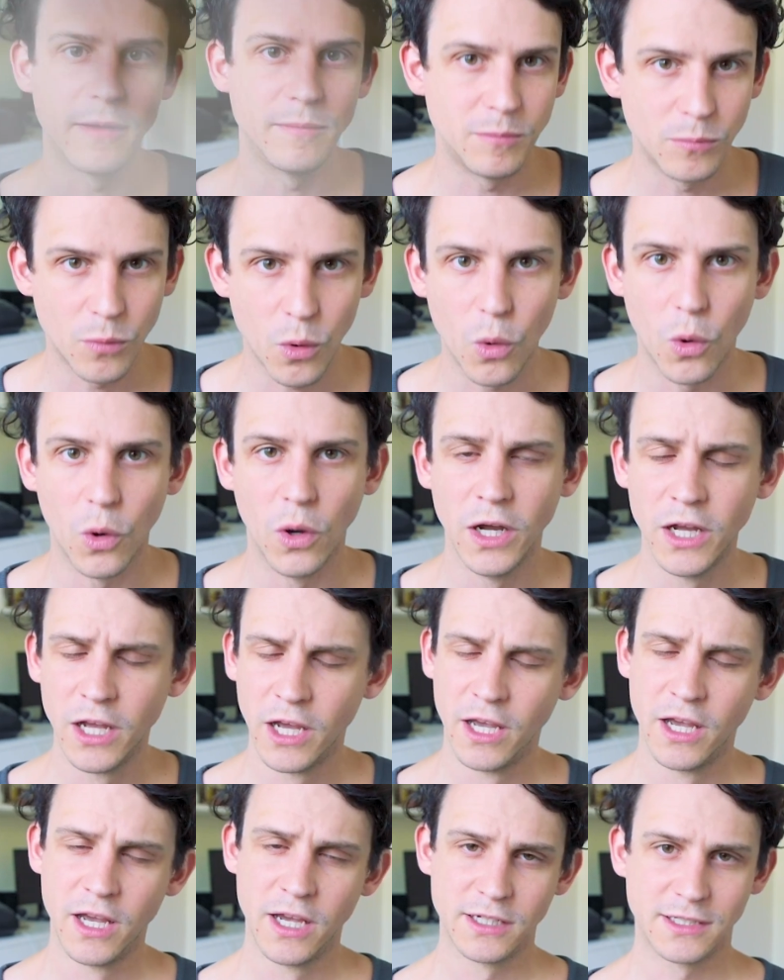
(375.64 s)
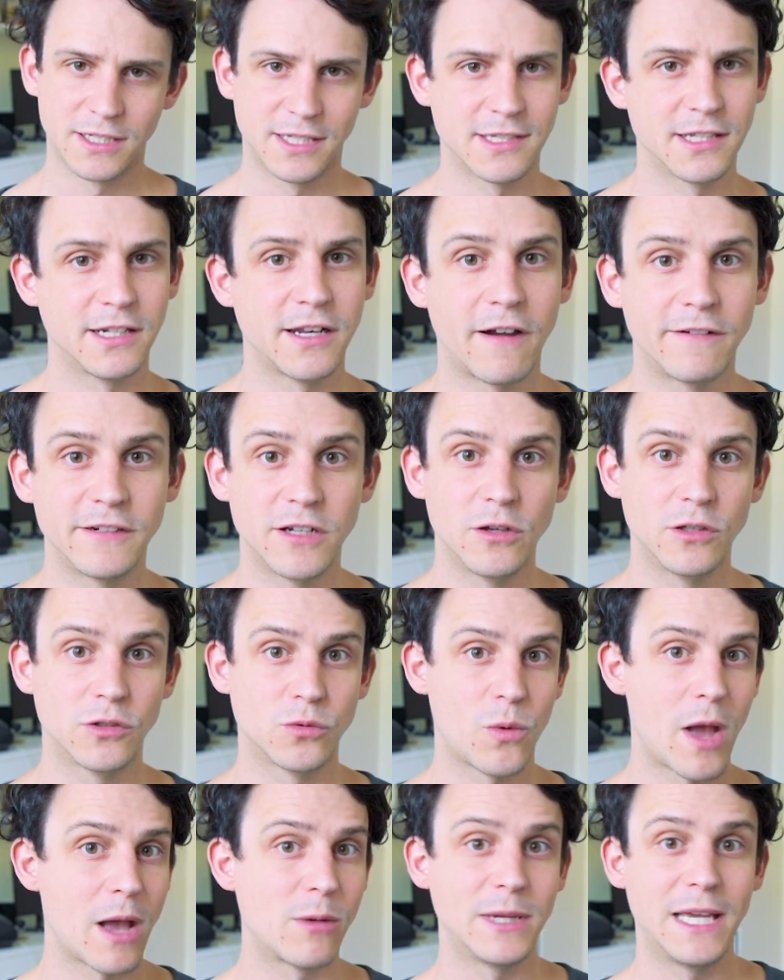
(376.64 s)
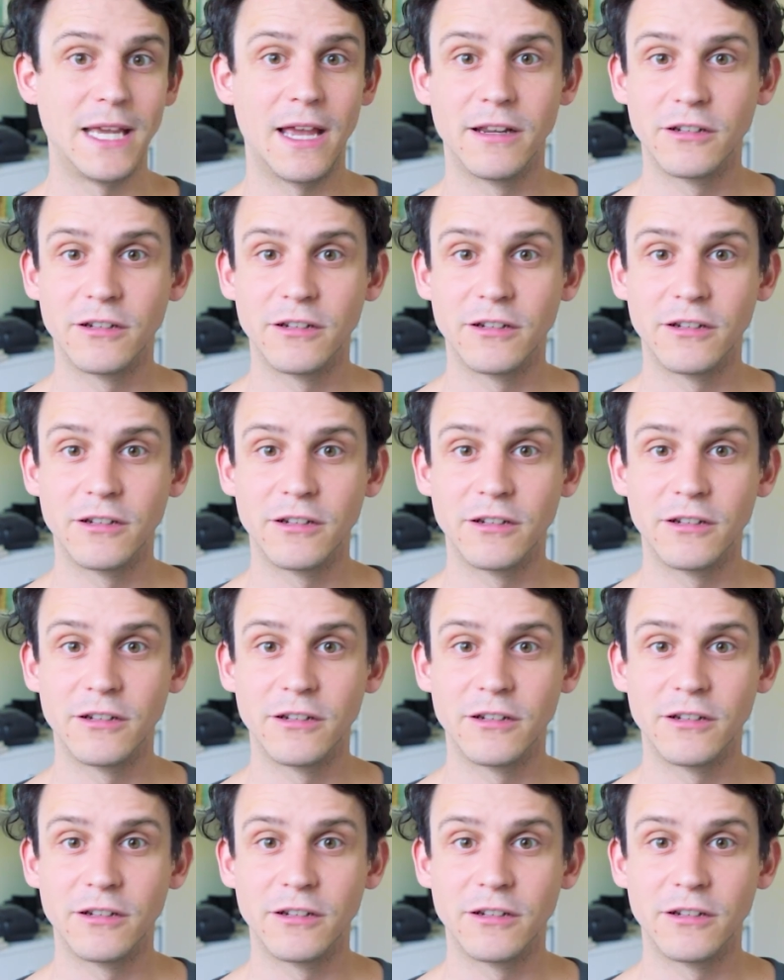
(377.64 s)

and more, to scenarios where we